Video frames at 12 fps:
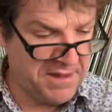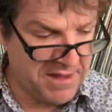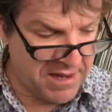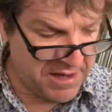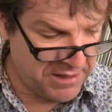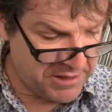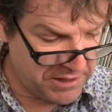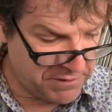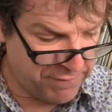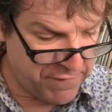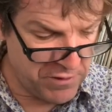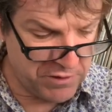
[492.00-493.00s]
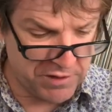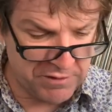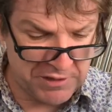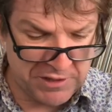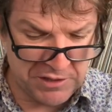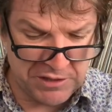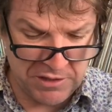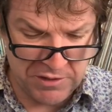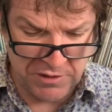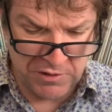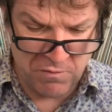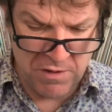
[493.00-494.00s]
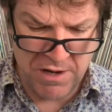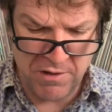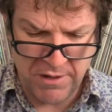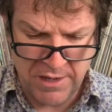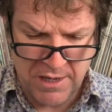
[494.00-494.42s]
And there's photos inside as well